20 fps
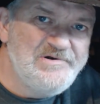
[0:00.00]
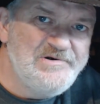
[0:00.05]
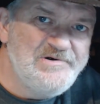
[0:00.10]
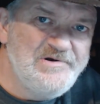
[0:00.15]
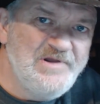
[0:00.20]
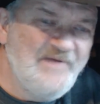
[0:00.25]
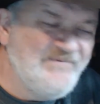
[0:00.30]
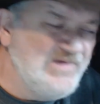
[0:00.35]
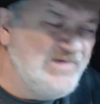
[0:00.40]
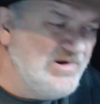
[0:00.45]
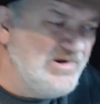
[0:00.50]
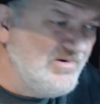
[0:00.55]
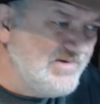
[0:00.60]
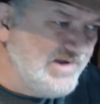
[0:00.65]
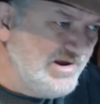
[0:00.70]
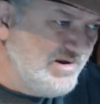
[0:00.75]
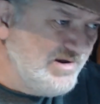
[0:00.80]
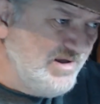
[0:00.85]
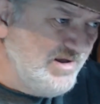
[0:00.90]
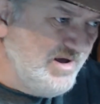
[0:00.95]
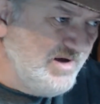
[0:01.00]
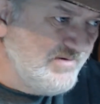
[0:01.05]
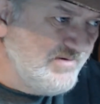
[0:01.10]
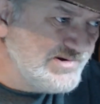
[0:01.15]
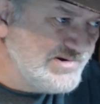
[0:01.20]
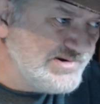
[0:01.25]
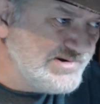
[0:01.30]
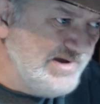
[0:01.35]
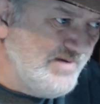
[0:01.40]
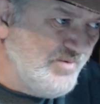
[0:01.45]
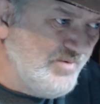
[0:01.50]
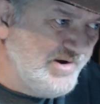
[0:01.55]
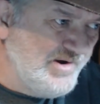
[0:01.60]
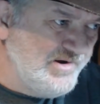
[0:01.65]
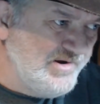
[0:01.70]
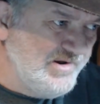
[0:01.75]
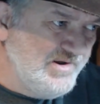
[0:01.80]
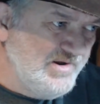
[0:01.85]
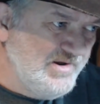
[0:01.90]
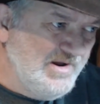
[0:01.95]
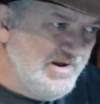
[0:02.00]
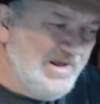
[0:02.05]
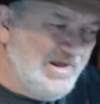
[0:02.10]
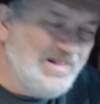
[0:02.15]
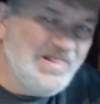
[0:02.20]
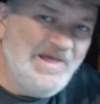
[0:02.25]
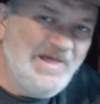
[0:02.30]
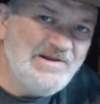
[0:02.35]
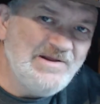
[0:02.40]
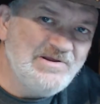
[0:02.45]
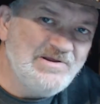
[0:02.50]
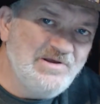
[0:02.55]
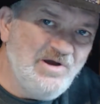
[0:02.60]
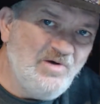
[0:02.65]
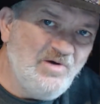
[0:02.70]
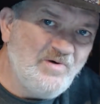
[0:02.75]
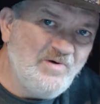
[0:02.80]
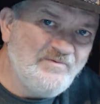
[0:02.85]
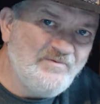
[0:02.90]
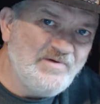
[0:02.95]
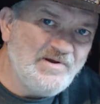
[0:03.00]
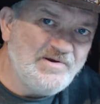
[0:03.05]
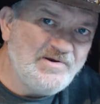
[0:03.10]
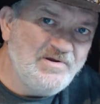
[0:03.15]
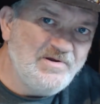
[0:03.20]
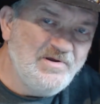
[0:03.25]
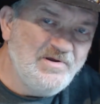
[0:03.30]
If you don't get along with someone, let go of it.